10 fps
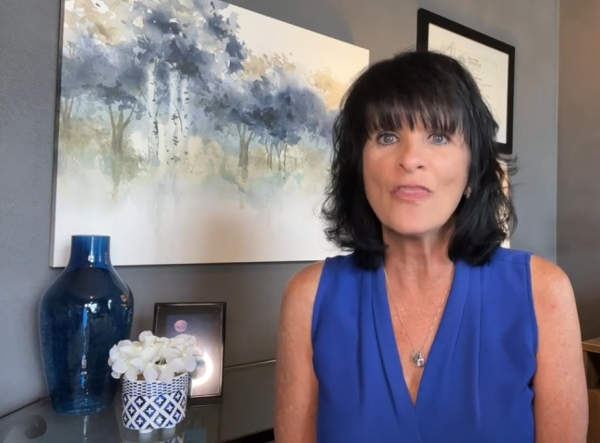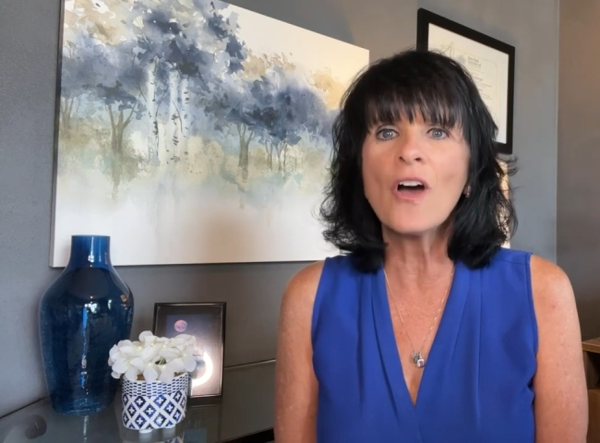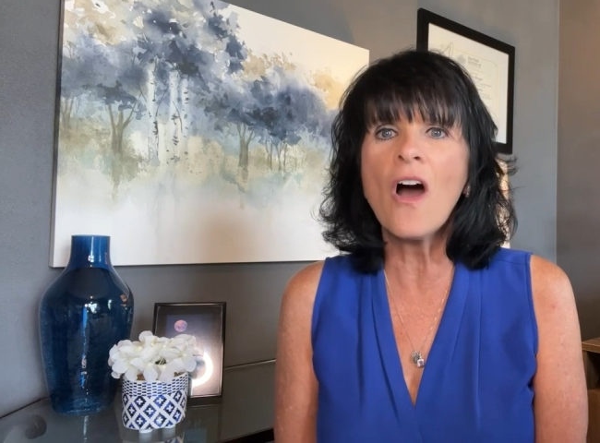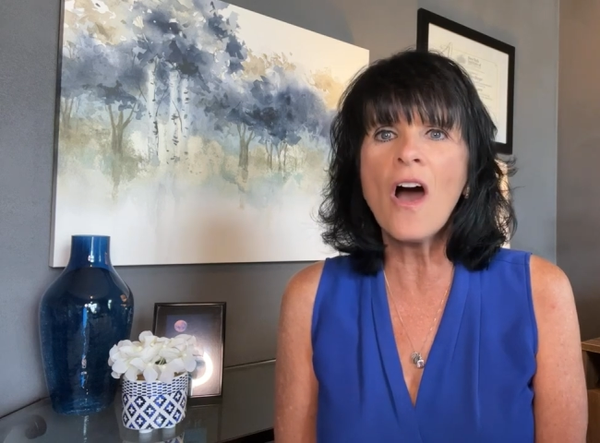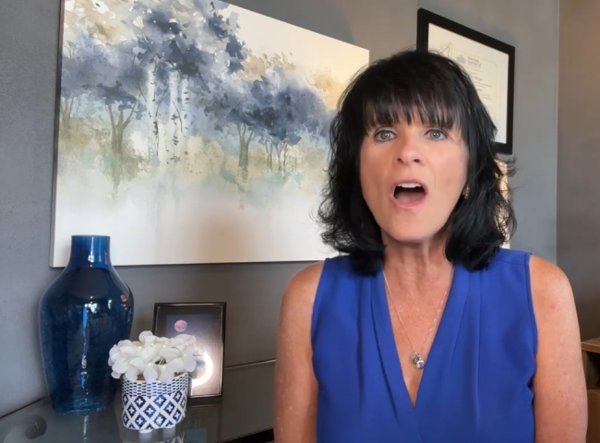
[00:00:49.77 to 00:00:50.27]

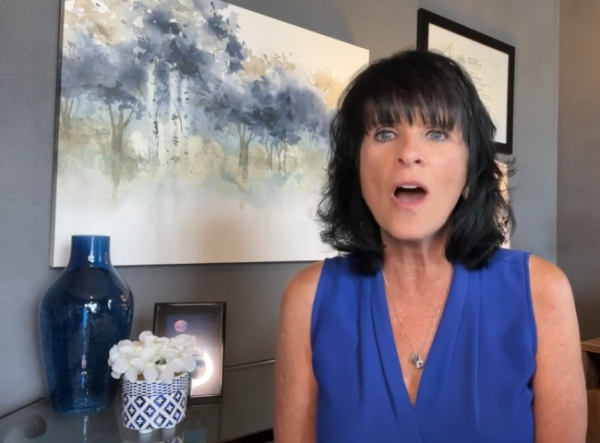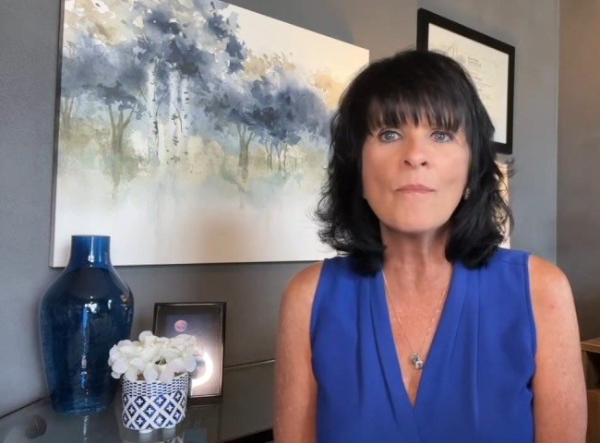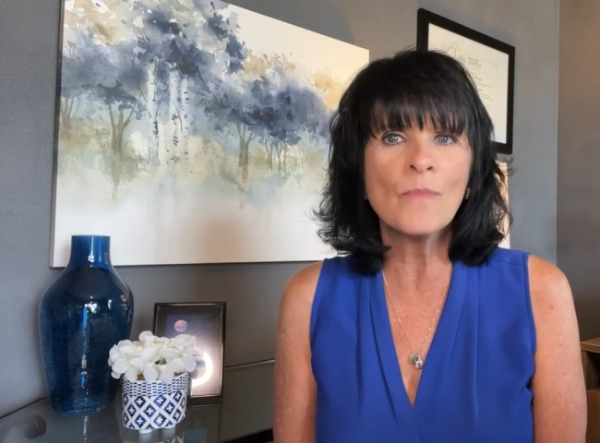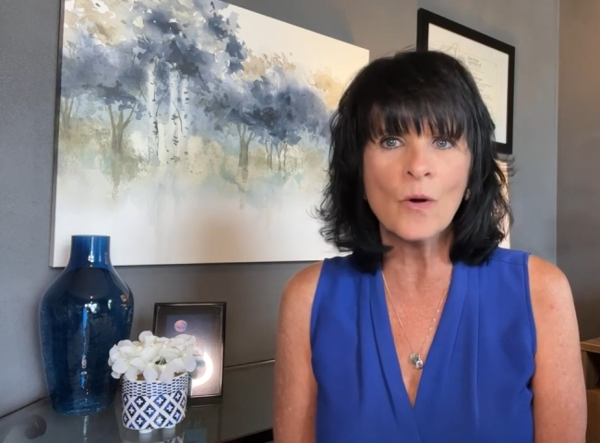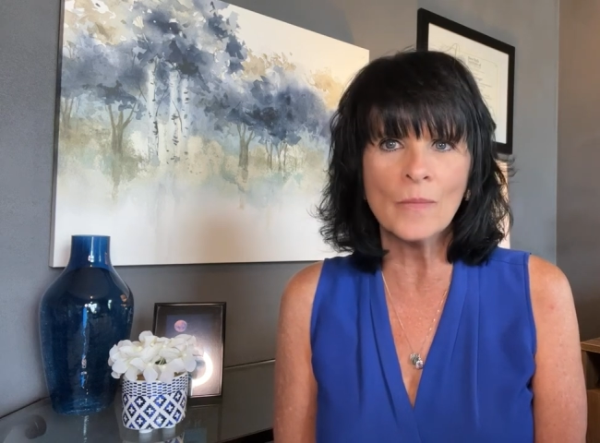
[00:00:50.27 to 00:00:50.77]
The aha
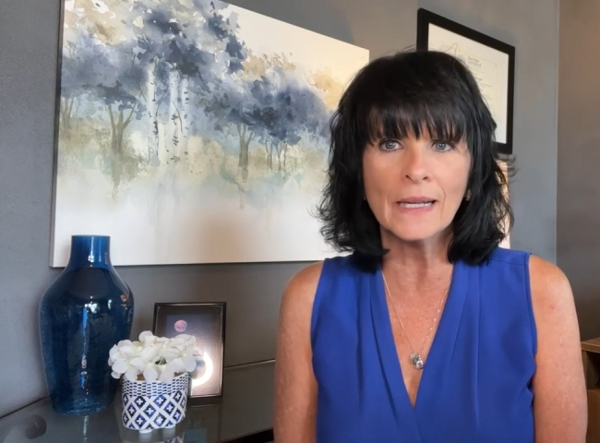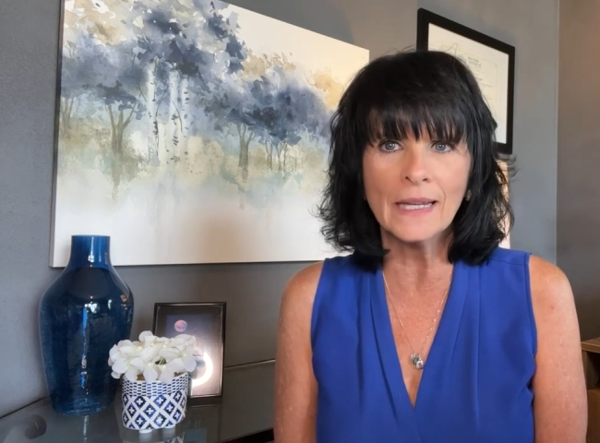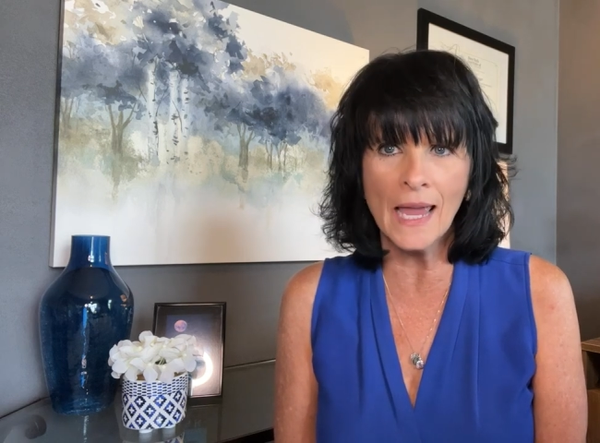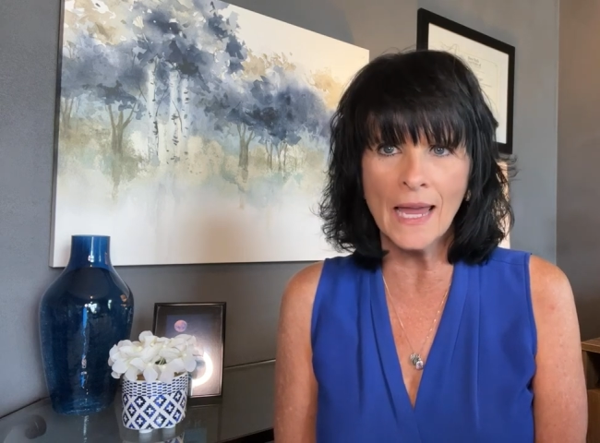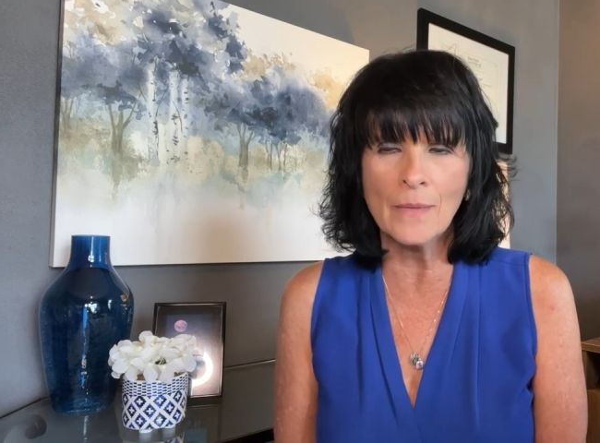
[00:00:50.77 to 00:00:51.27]
moment
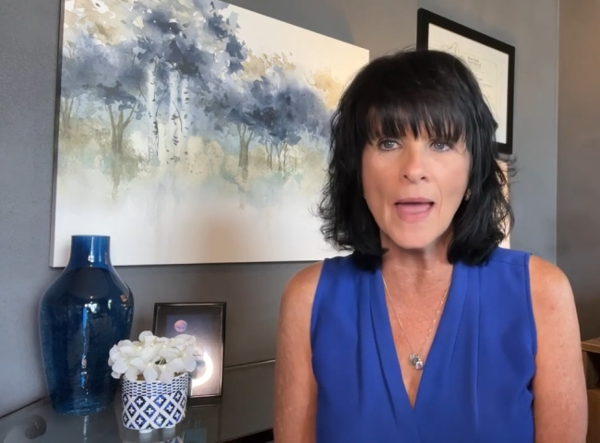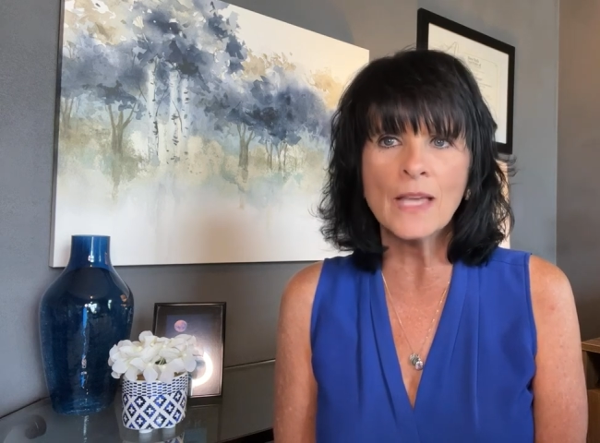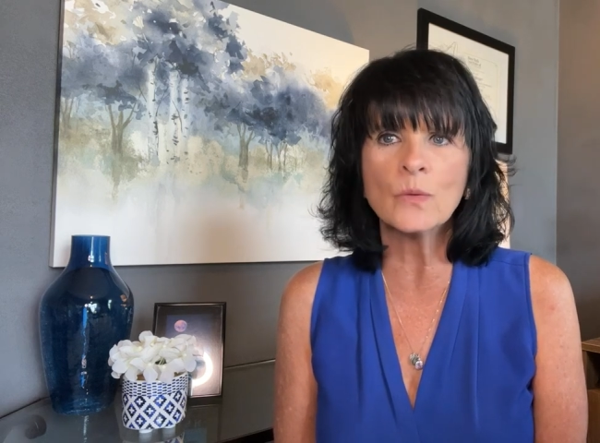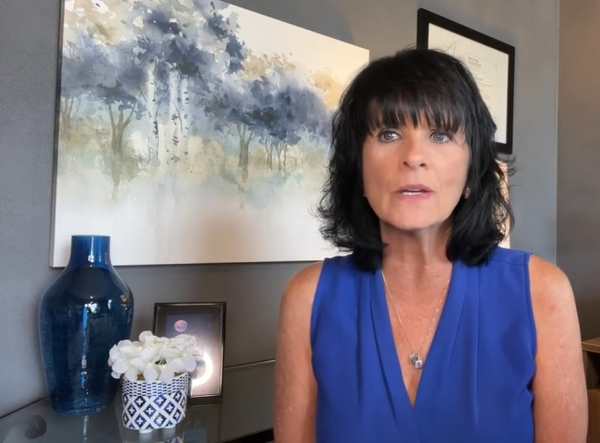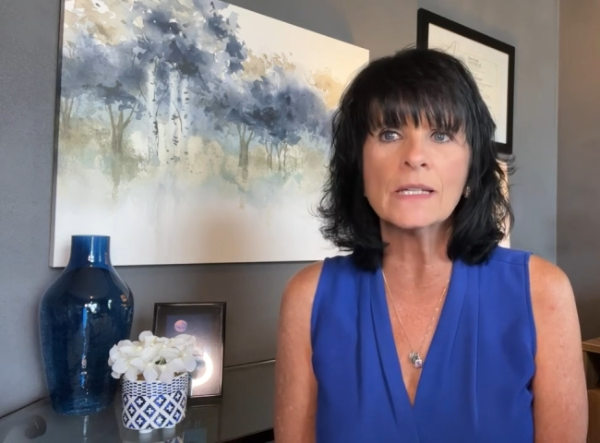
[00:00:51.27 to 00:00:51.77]
came
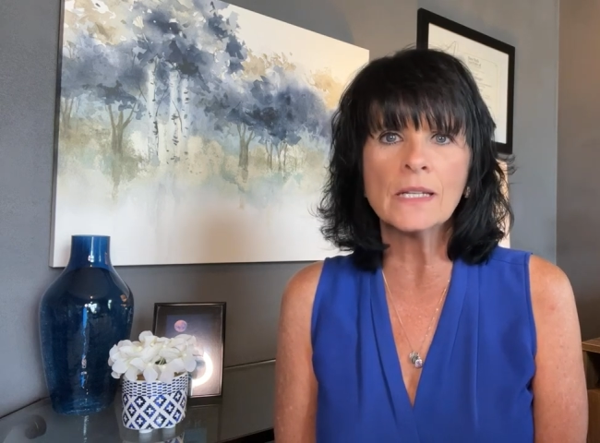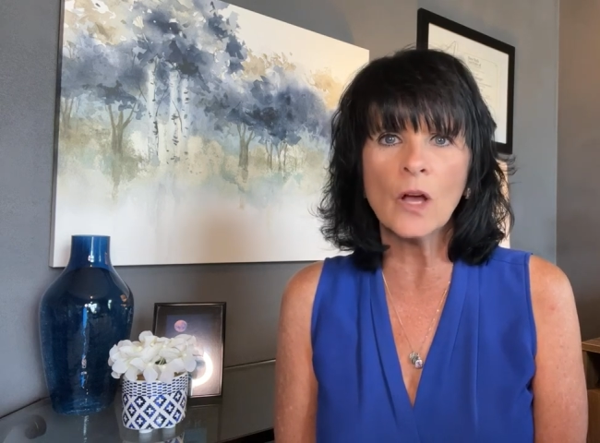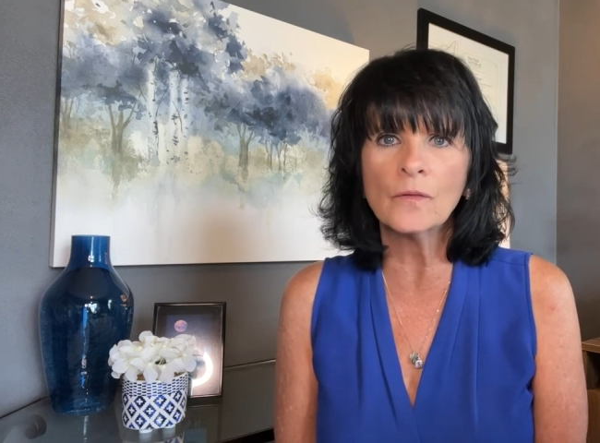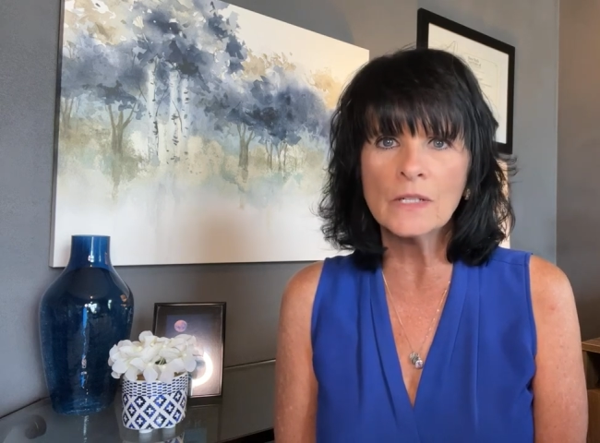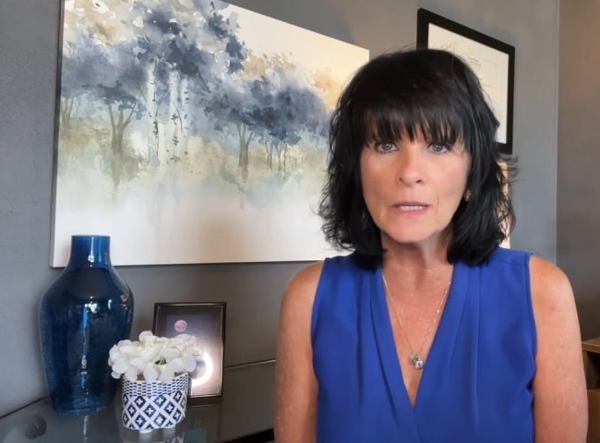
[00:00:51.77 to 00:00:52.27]
as we
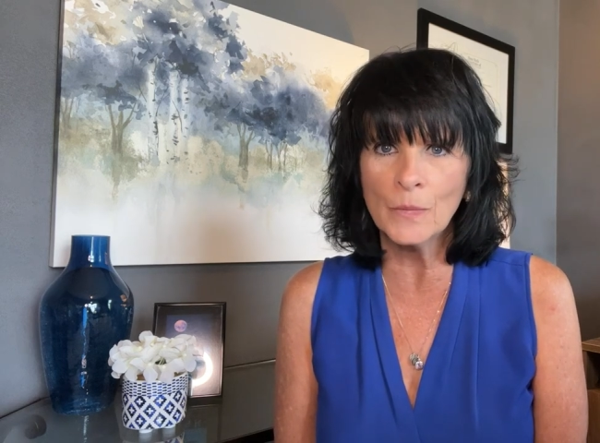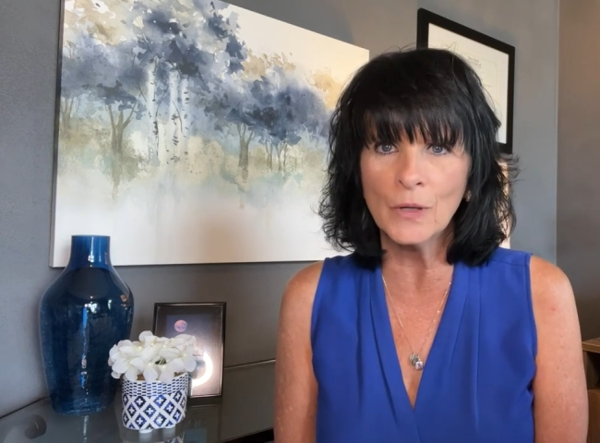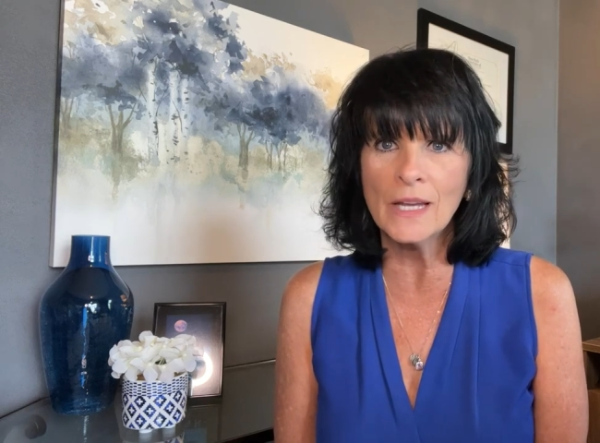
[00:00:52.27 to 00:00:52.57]
delved deeper